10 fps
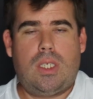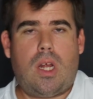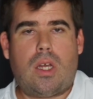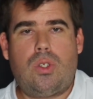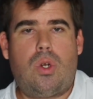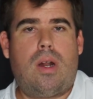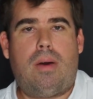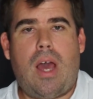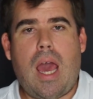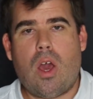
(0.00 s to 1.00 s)
He's not concerned
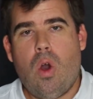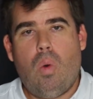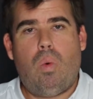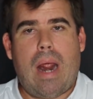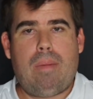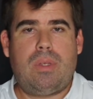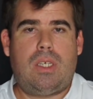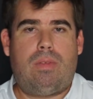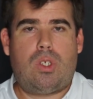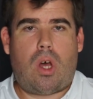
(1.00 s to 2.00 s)
about, hey, what
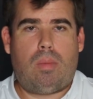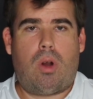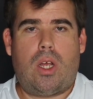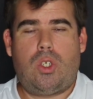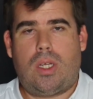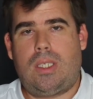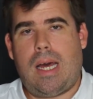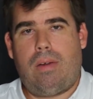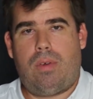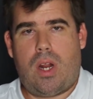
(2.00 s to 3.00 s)
happens if the stock market shuts
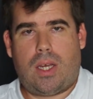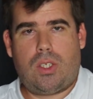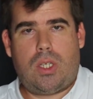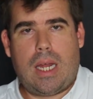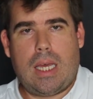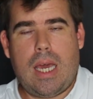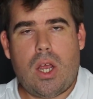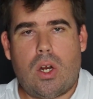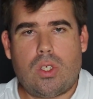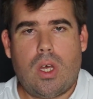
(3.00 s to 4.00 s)
down for the next 10
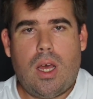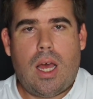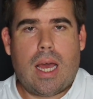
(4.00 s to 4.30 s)
years?